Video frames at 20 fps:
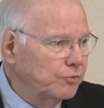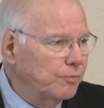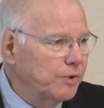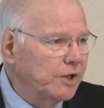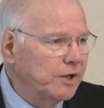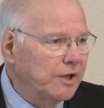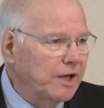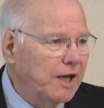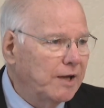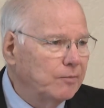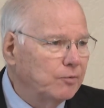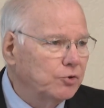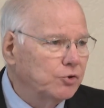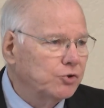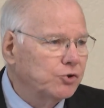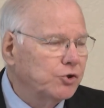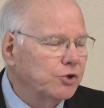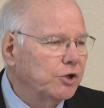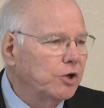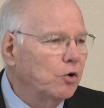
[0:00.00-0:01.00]
being able to
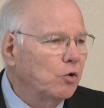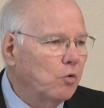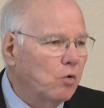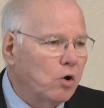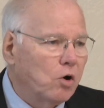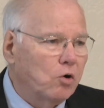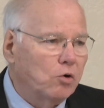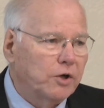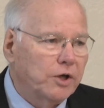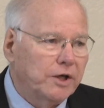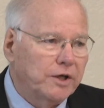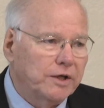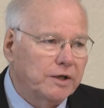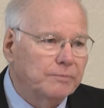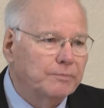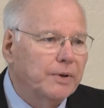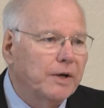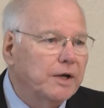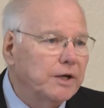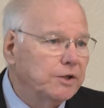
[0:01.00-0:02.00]
still walk in
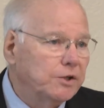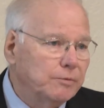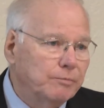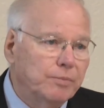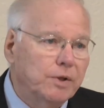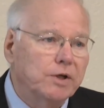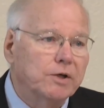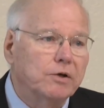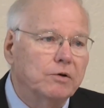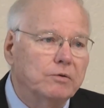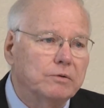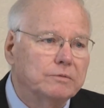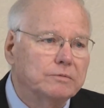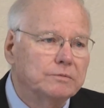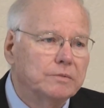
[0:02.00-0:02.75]
and pay your bill